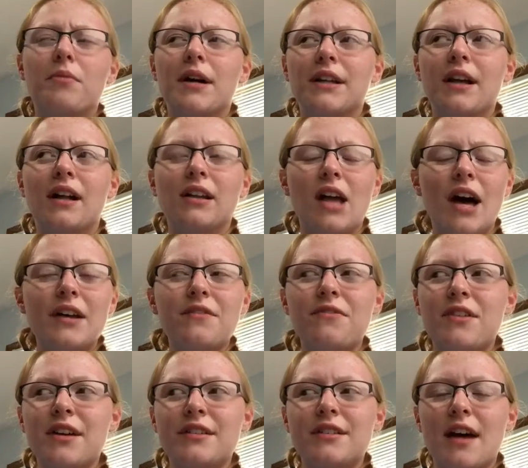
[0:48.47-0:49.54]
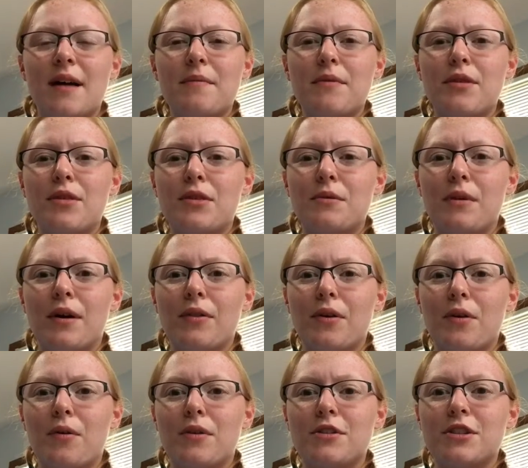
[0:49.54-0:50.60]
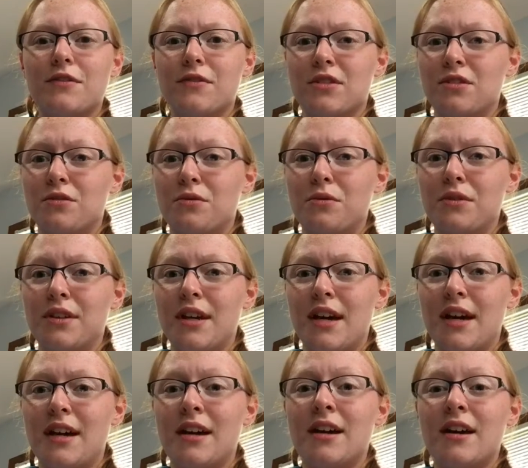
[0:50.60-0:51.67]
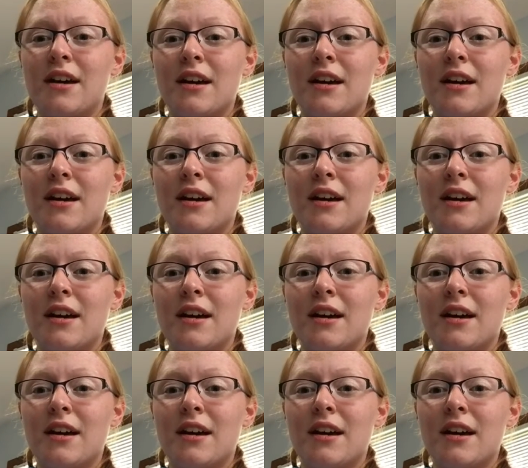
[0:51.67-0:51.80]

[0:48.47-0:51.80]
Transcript: But a lot of things happen throughout the course of a school day.